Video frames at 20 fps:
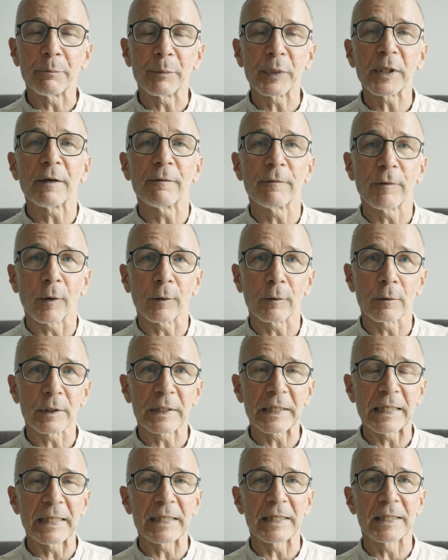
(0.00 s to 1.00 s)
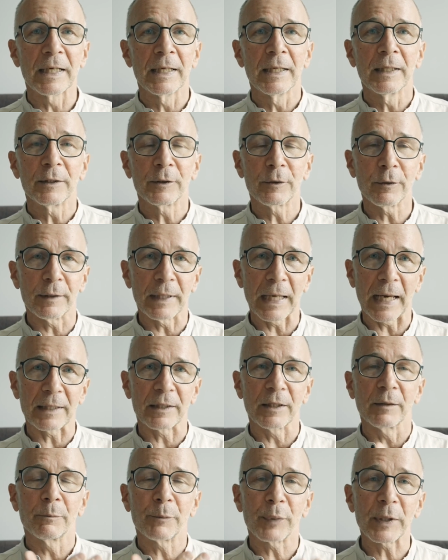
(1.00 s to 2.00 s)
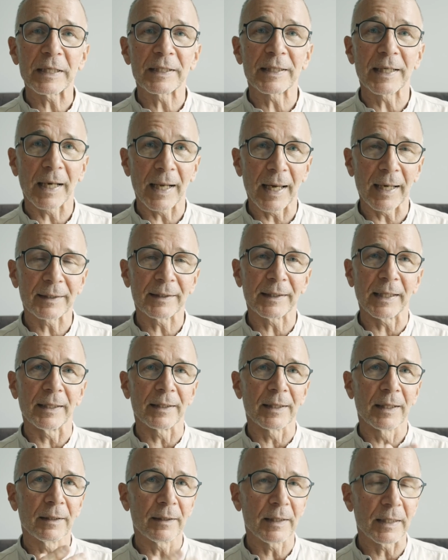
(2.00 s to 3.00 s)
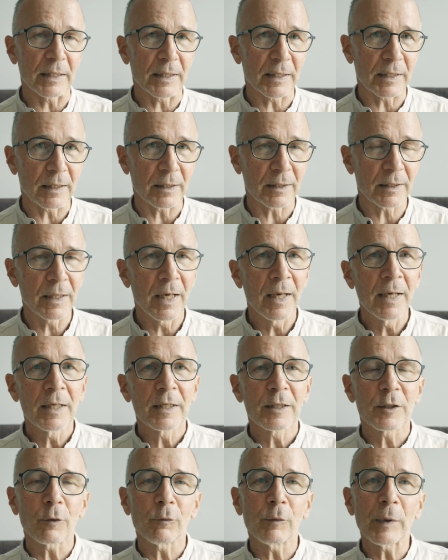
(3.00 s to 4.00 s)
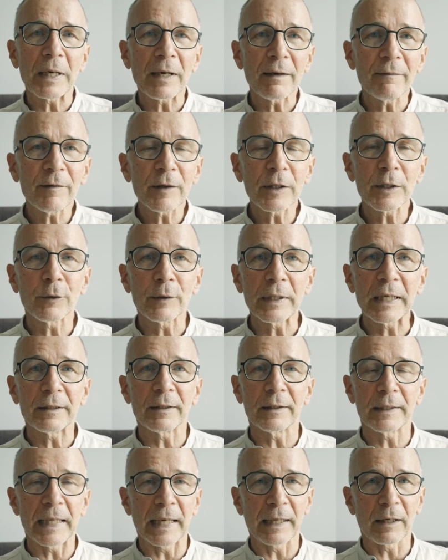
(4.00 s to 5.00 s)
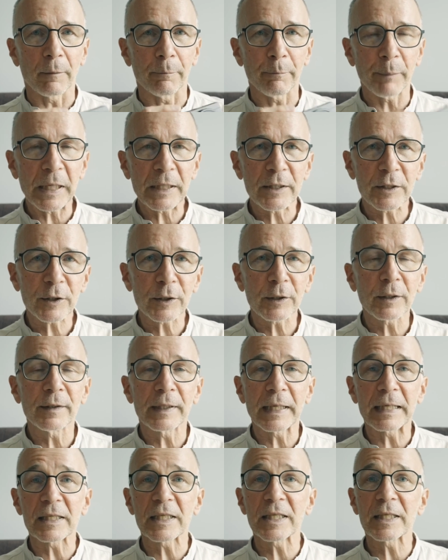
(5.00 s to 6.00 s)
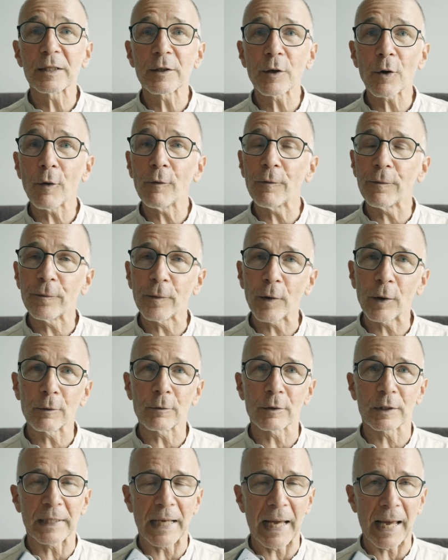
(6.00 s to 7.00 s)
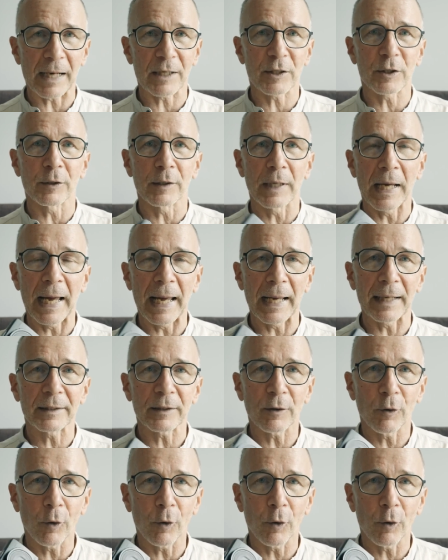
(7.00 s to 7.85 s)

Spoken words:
pre-focuses to that pre-selected distance. So whenever you need to take a picture, there's no focus action at